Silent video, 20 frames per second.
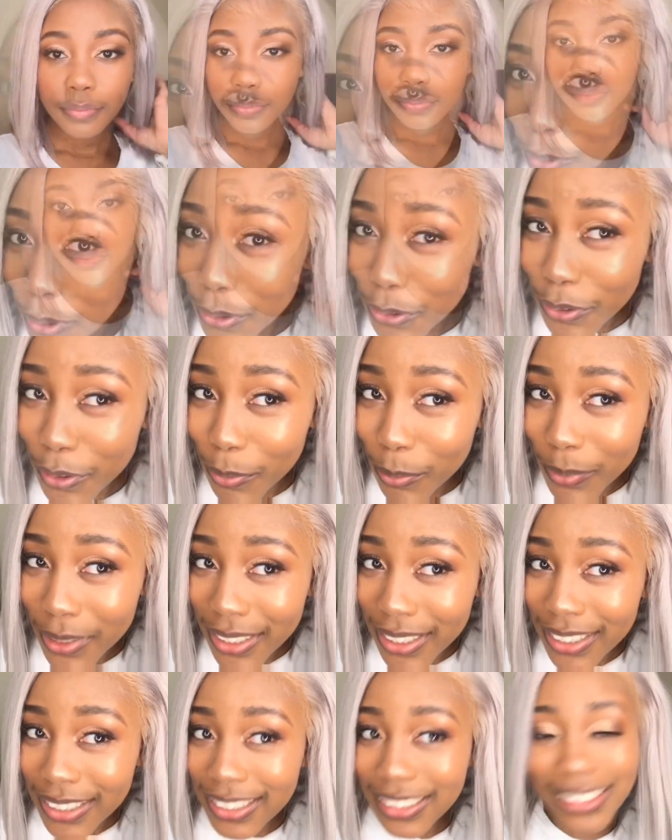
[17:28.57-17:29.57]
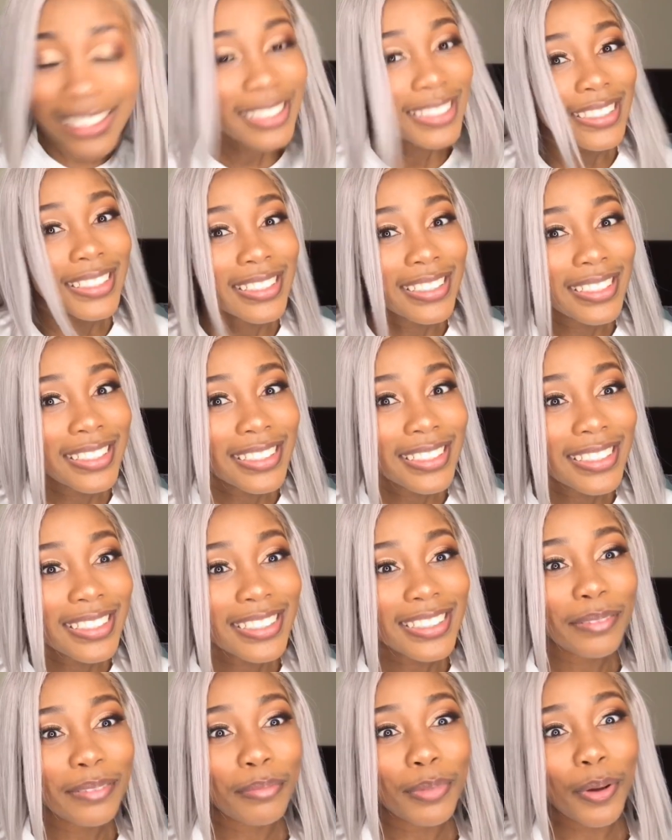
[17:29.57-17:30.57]
What do you mean?
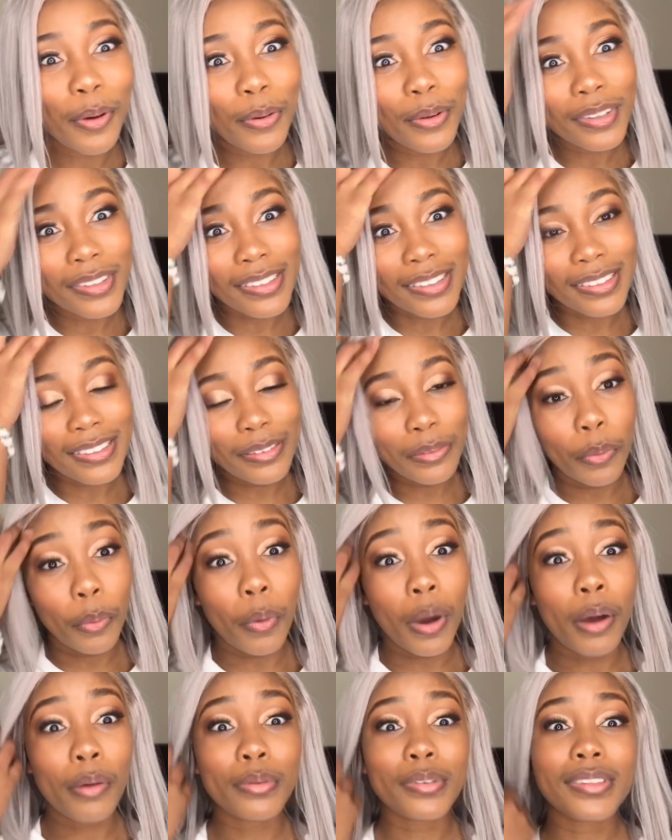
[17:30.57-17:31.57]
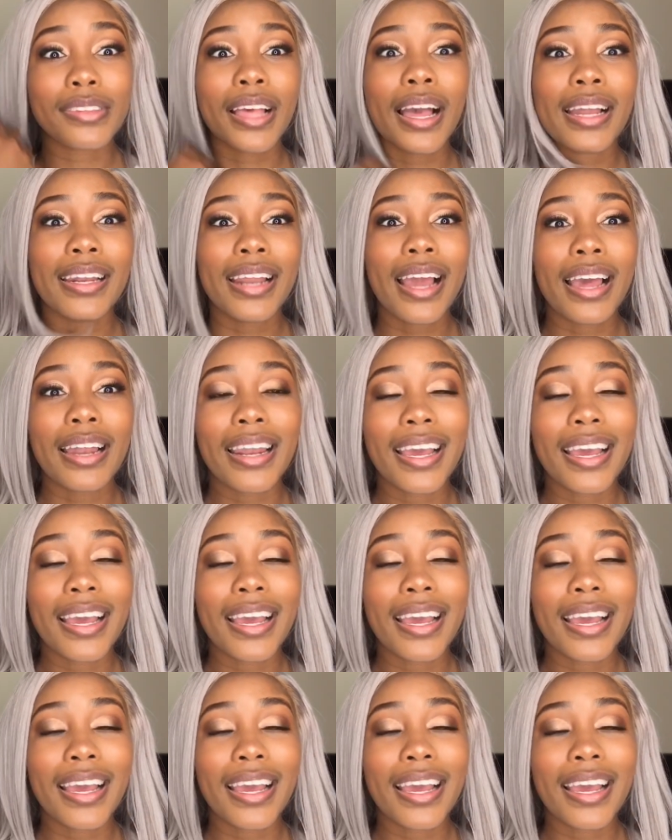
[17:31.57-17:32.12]
Because wow, Sana,